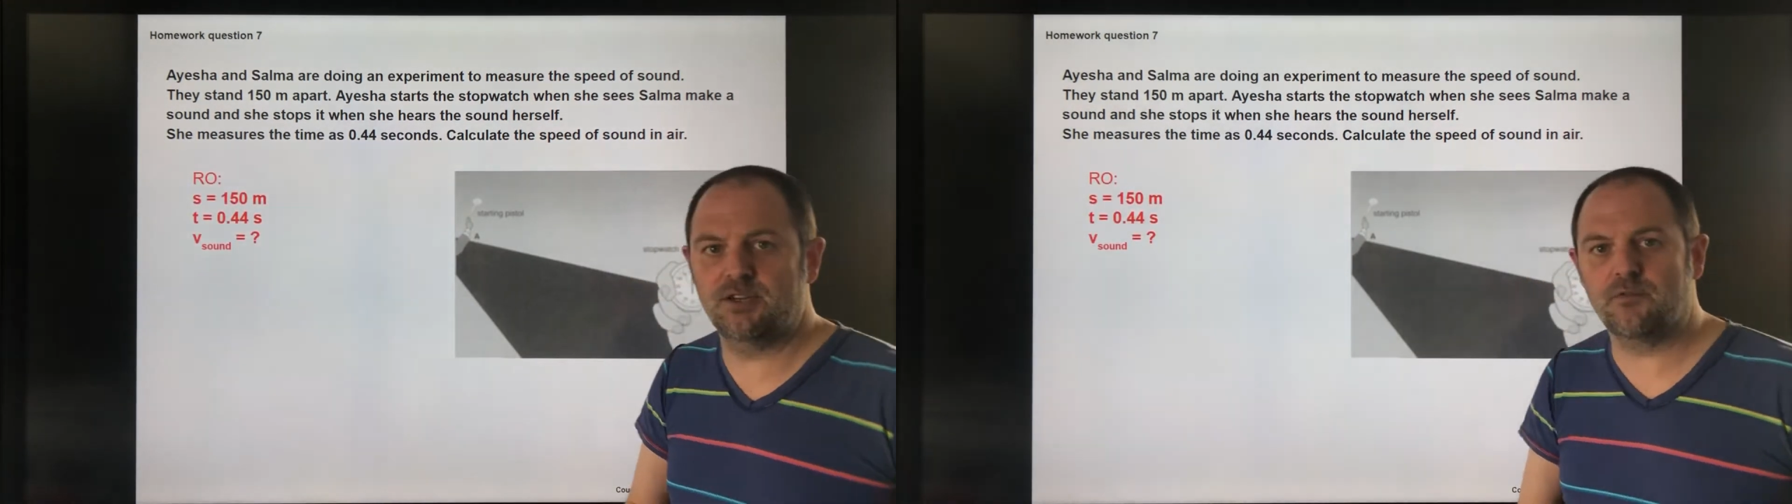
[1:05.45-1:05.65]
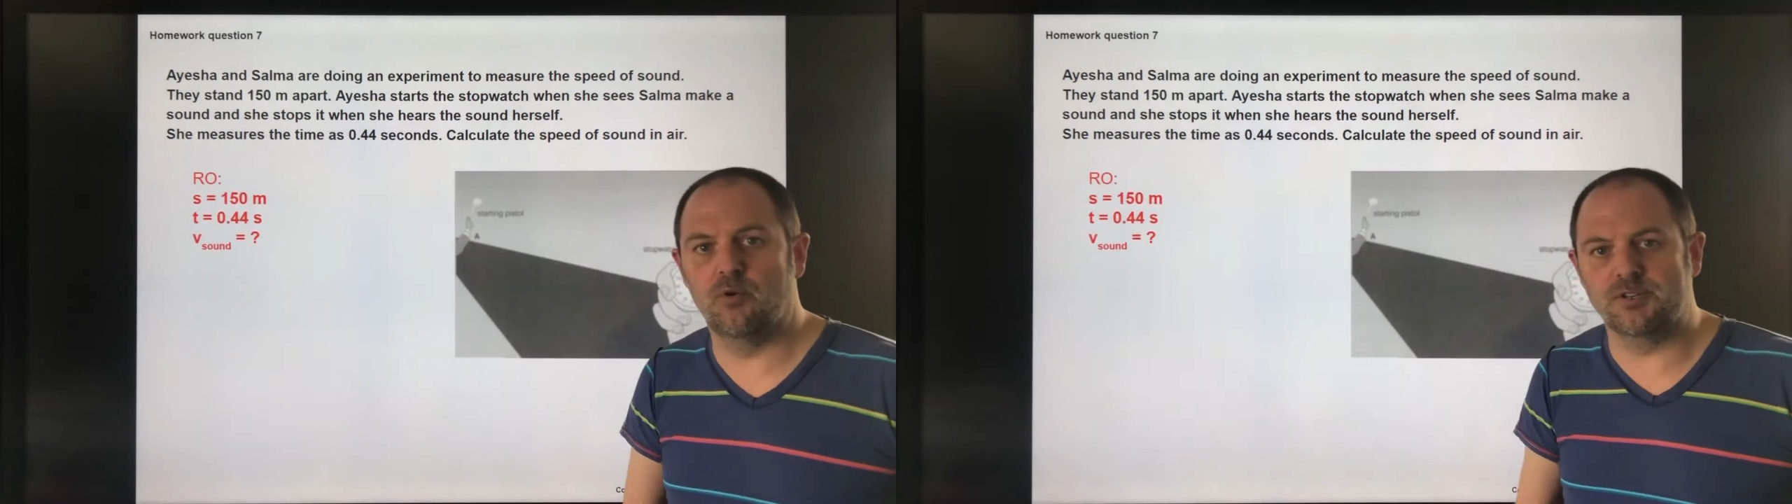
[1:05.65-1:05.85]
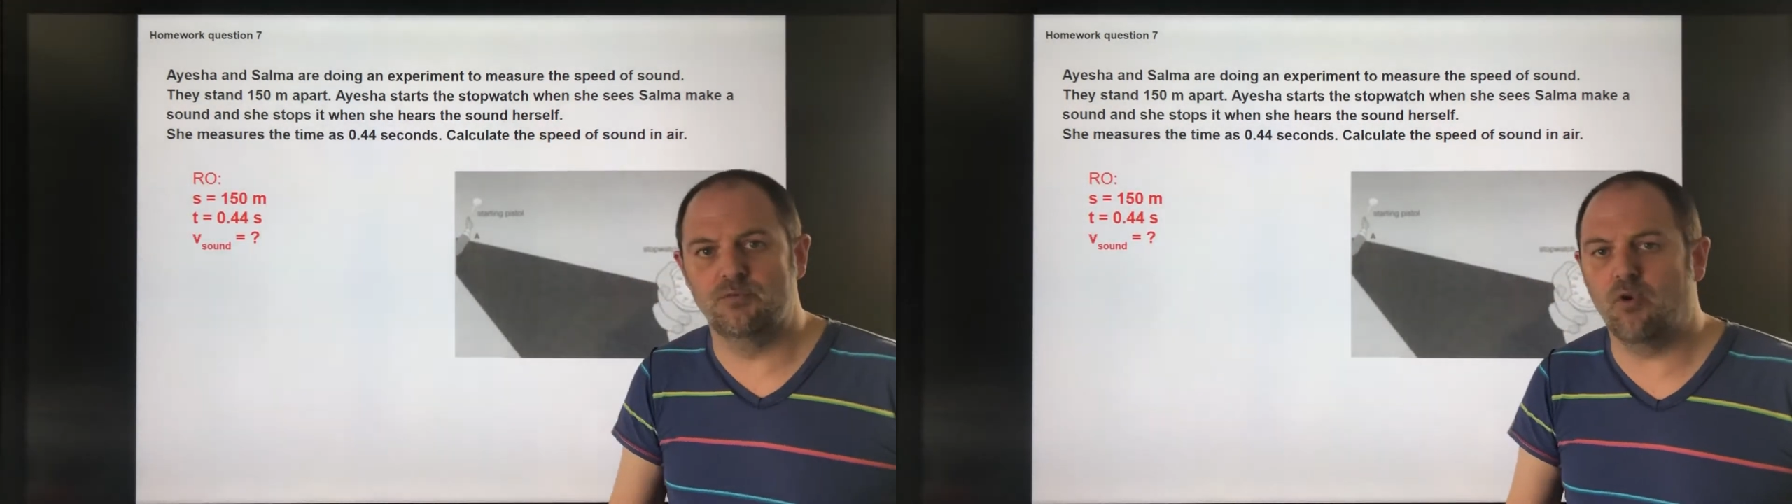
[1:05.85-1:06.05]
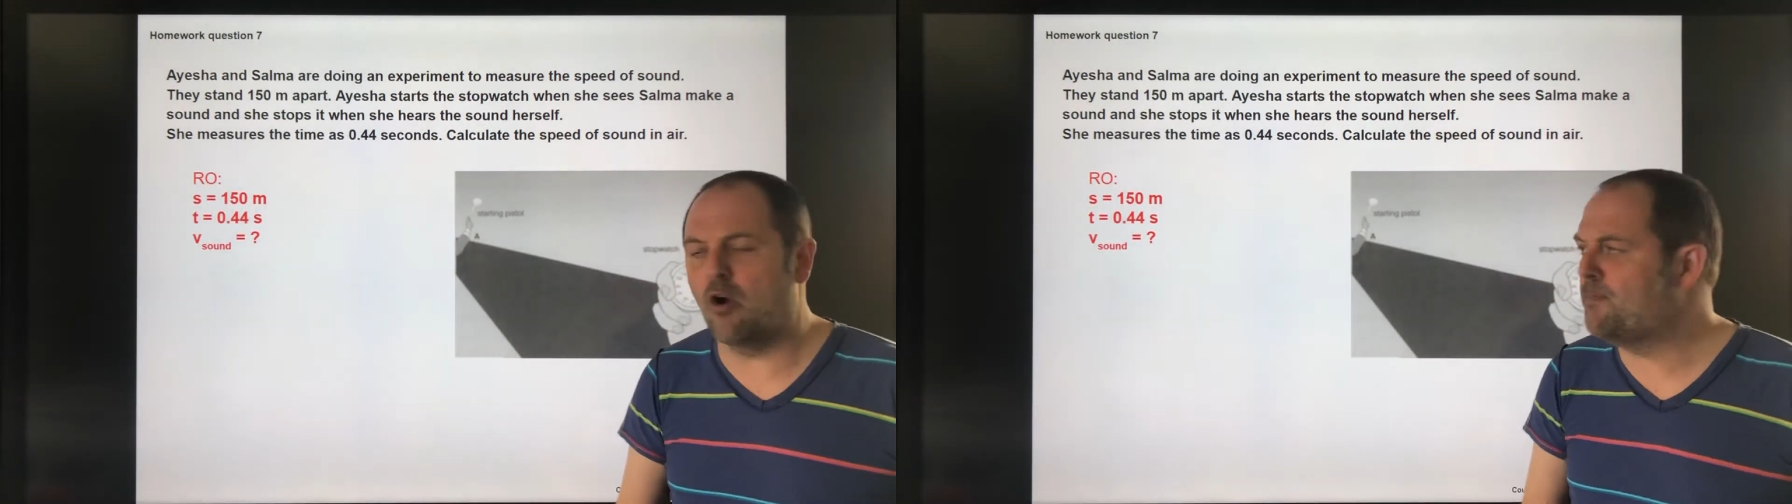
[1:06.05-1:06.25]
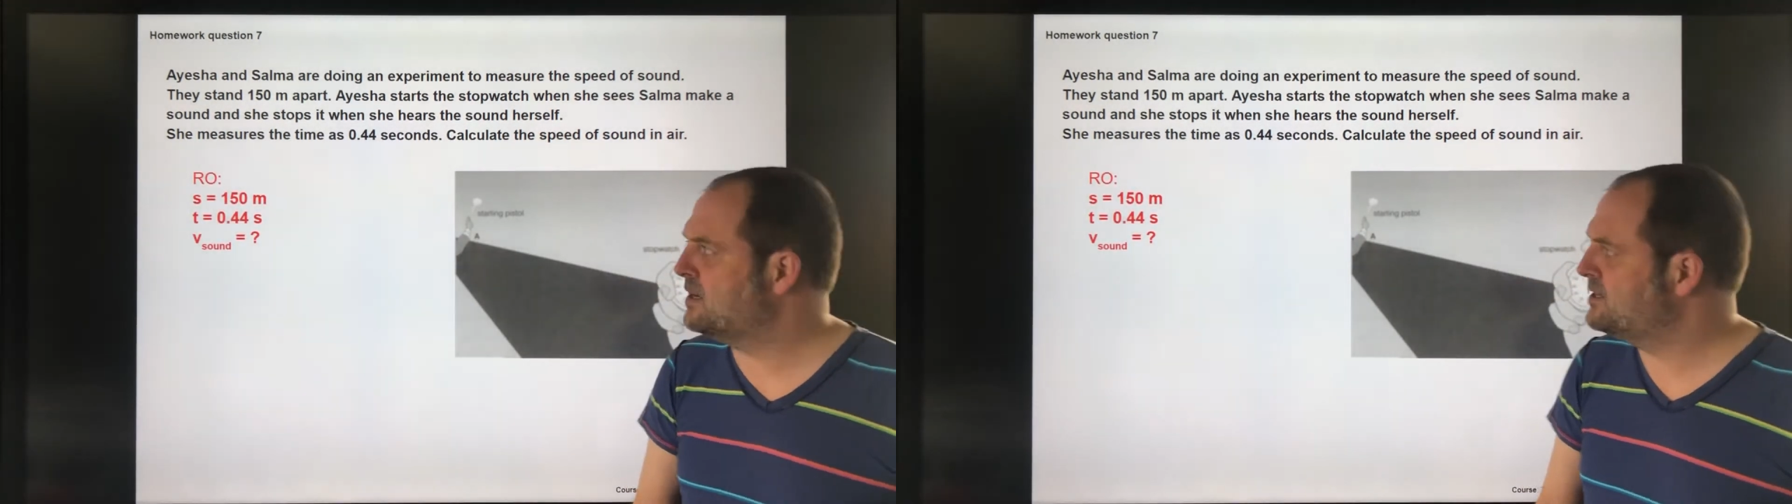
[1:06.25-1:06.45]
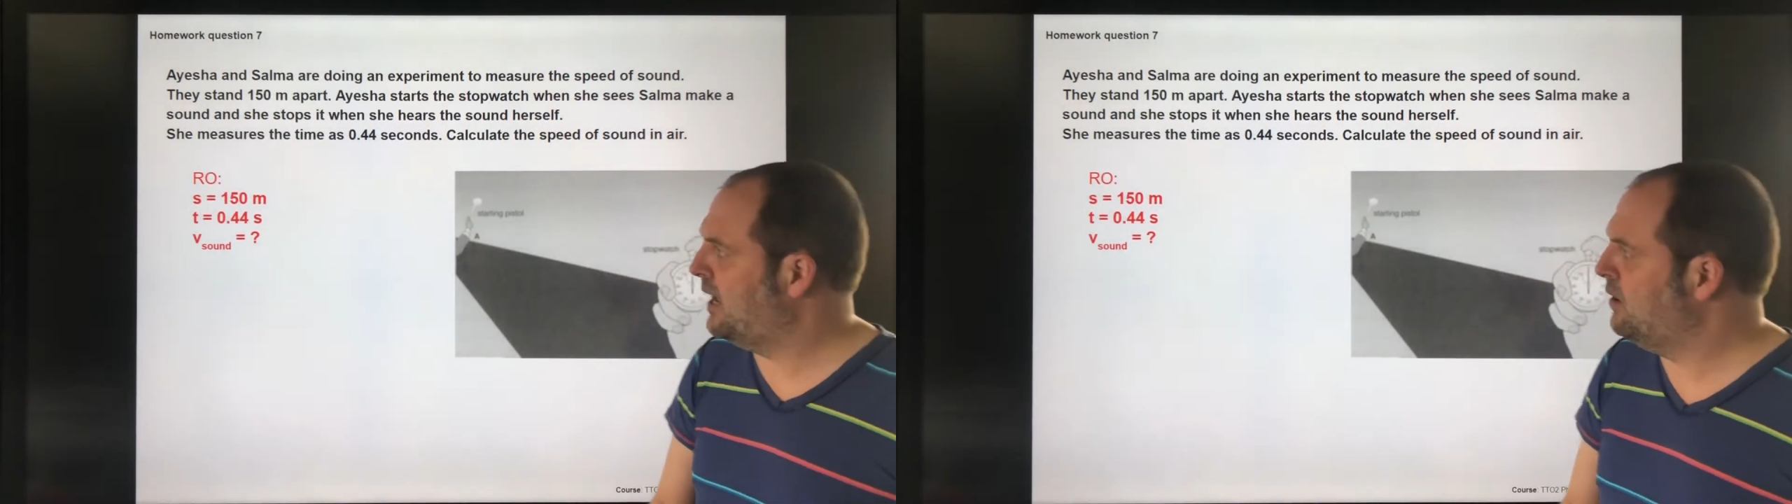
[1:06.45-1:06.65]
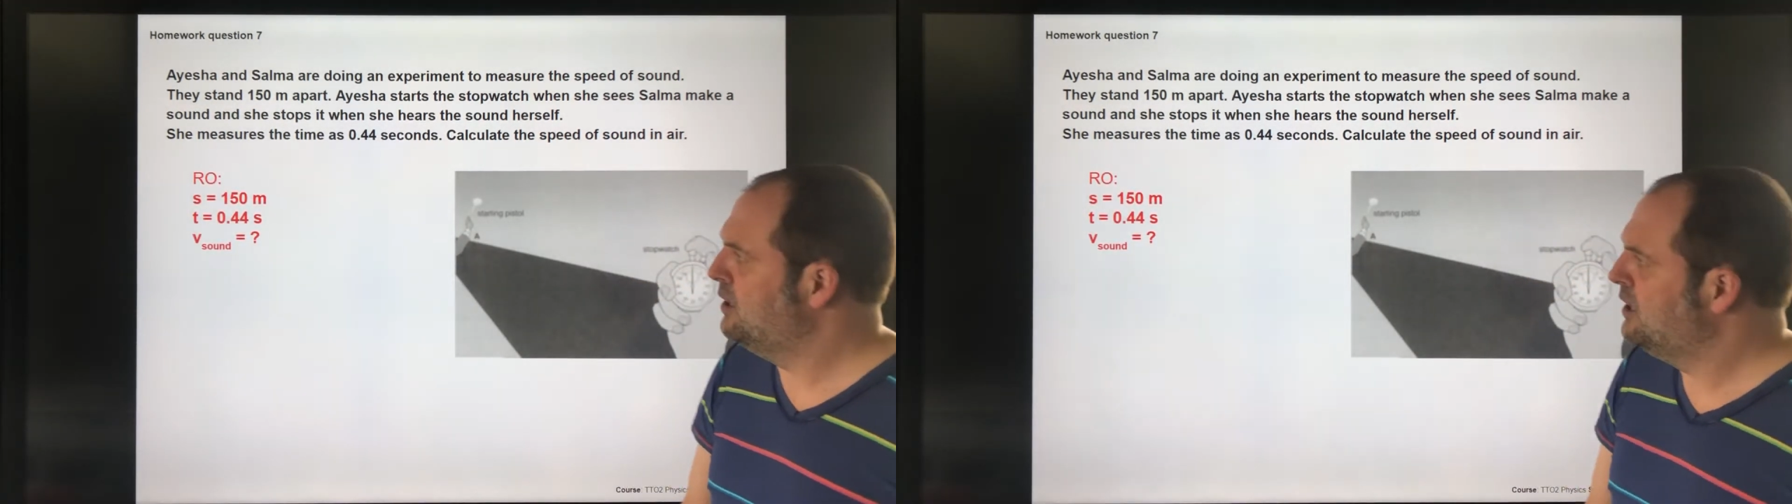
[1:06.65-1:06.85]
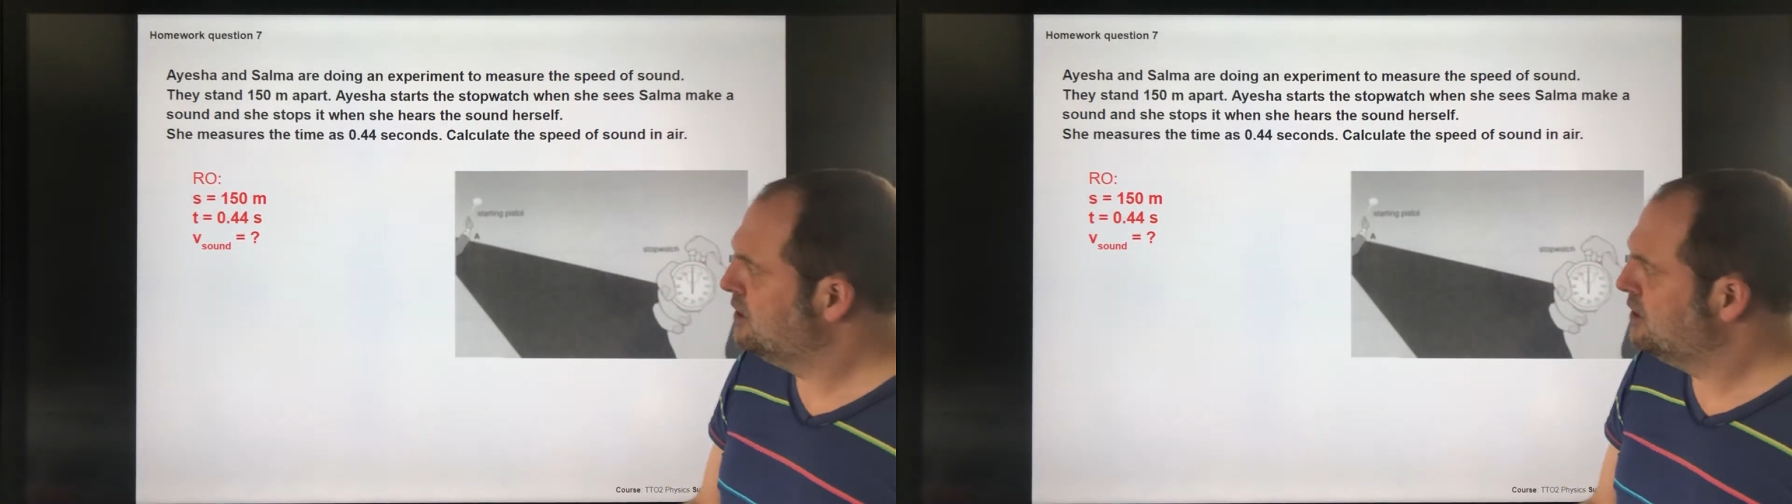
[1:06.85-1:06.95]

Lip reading: of course, in ROPEX style.